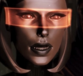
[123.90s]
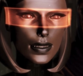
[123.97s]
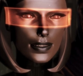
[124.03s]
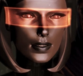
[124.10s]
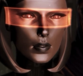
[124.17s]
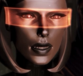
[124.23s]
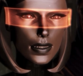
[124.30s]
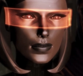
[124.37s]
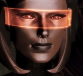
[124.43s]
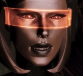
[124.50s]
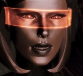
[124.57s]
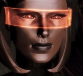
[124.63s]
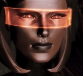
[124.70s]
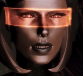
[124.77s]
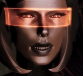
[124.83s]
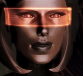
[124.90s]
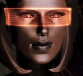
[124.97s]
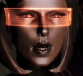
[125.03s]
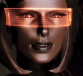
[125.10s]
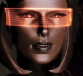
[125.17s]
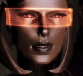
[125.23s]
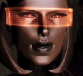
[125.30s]
I tried to make him
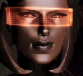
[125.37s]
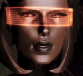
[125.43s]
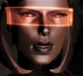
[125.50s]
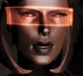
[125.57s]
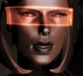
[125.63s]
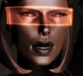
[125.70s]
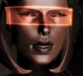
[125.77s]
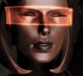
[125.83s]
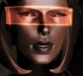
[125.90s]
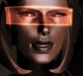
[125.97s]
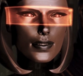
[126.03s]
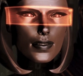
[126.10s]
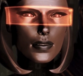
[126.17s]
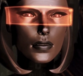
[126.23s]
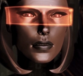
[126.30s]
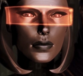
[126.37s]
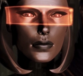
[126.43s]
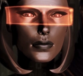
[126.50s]
laugh on several occasions,